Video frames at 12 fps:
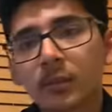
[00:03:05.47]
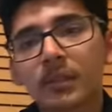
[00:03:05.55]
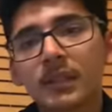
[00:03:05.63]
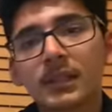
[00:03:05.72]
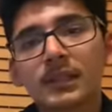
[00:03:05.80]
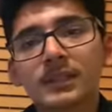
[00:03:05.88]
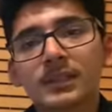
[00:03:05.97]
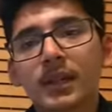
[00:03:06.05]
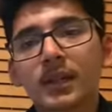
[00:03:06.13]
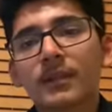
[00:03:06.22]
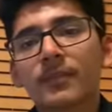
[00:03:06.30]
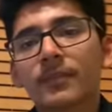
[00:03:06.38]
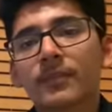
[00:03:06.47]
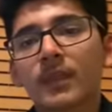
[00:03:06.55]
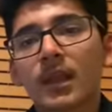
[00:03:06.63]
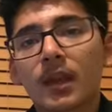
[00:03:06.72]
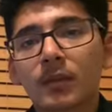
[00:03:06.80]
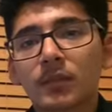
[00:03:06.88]
it inside
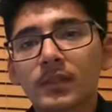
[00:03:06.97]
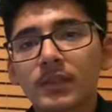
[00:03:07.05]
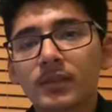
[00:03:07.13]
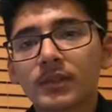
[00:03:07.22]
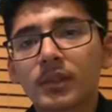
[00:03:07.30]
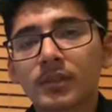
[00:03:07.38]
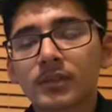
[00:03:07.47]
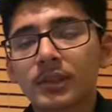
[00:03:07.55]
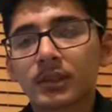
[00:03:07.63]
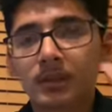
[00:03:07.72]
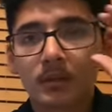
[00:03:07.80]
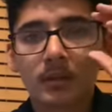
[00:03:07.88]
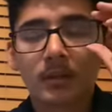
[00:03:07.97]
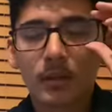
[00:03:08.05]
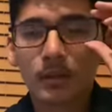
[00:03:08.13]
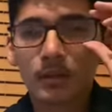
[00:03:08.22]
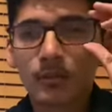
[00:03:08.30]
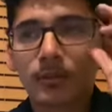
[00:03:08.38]
and we leave it toasting
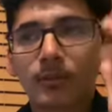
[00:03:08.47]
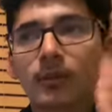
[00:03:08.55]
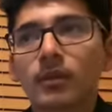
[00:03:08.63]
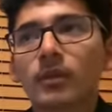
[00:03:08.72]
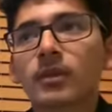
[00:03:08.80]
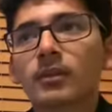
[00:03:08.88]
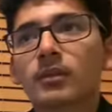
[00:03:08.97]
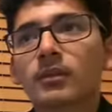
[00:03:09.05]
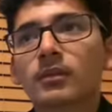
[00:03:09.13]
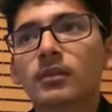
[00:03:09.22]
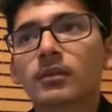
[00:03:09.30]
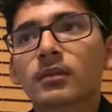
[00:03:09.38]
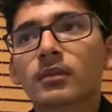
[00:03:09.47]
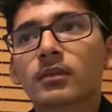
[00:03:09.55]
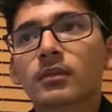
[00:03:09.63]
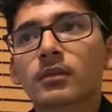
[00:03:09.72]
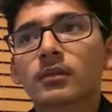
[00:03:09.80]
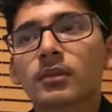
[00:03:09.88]
for
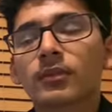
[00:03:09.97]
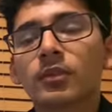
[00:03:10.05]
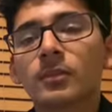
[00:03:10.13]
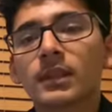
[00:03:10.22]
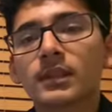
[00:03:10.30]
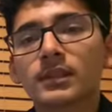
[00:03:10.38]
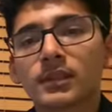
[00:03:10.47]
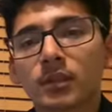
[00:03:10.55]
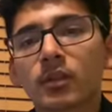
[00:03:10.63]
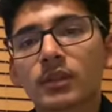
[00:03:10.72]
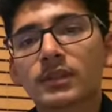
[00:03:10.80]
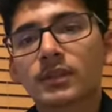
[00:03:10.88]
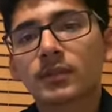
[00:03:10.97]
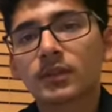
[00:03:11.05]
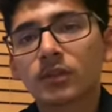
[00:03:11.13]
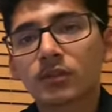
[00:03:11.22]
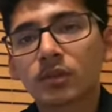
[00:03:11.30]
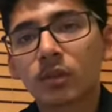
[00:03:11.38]
a few minutes or until it
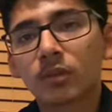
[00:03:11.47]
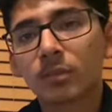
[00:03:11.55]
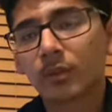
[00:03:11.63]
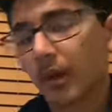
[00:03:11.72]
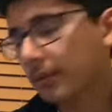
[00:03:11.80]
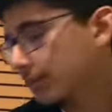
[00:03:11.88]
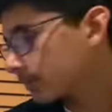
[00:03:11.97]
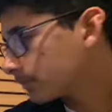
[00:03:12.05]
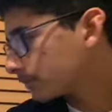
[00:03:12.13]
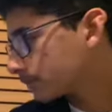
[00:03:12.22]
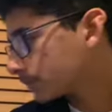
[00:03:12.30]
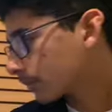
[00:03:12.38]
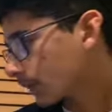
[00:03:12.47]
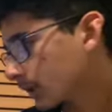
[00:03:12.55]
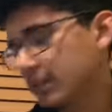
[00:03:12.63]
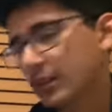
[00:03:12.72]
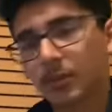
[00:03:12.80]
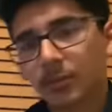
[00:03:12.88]
turns golden brown, because
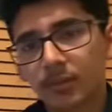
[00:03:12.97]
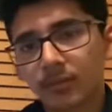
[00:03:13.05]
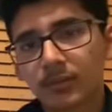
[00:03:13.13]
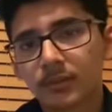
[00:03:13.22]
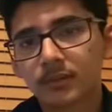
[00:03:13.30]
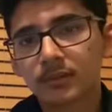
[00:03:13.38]
that's perfect.